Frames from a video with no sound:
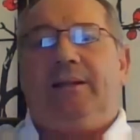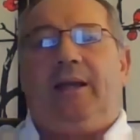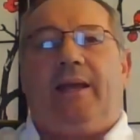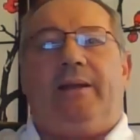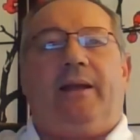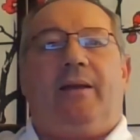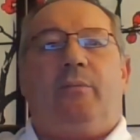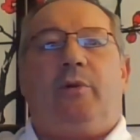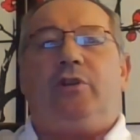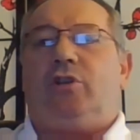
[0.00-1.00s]
and
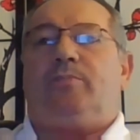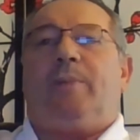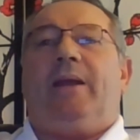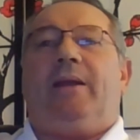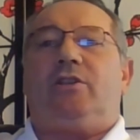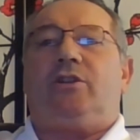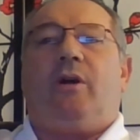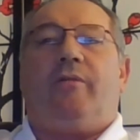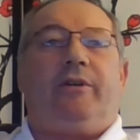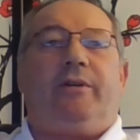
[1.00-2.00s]
we're just being
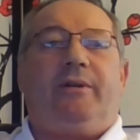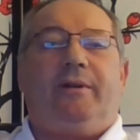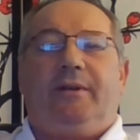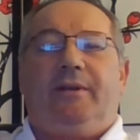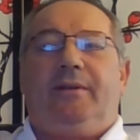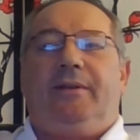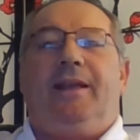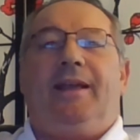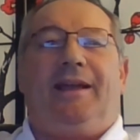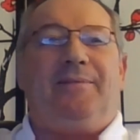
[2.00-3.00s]
discovered
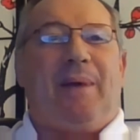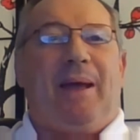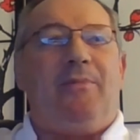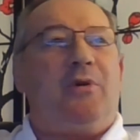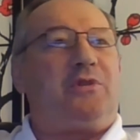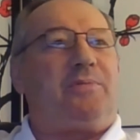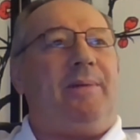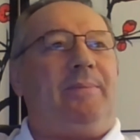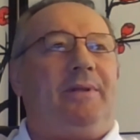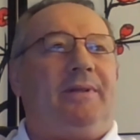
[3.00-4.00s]
by most
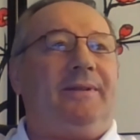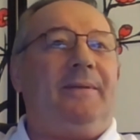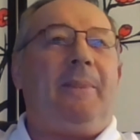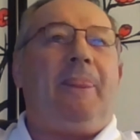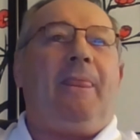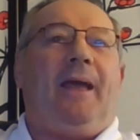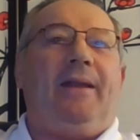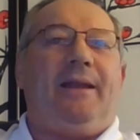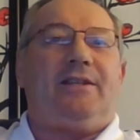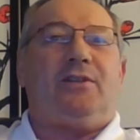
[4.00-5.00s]
people.
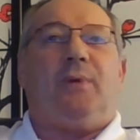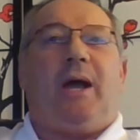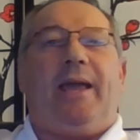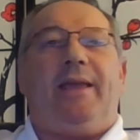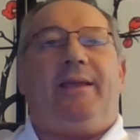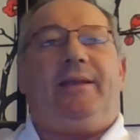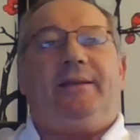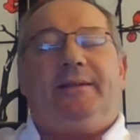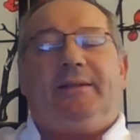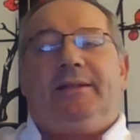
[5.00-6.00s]
And this is why
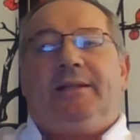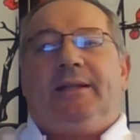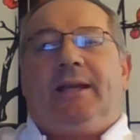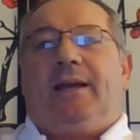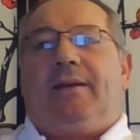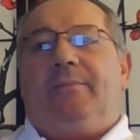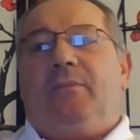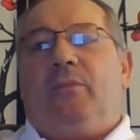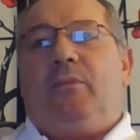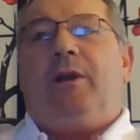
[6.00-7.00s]

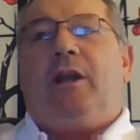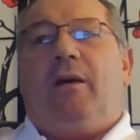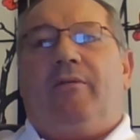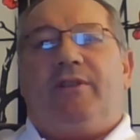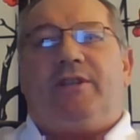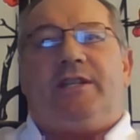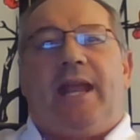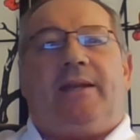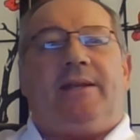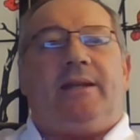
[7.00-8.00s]
we would love the
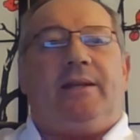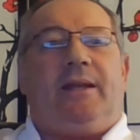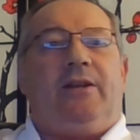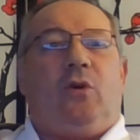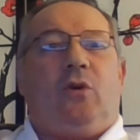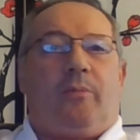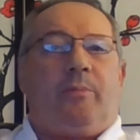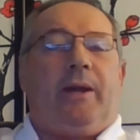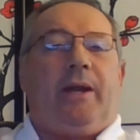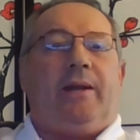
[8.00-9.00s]
state to
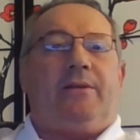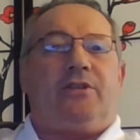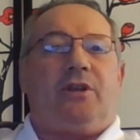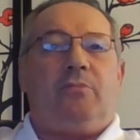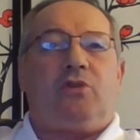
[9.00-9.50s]
incorporate some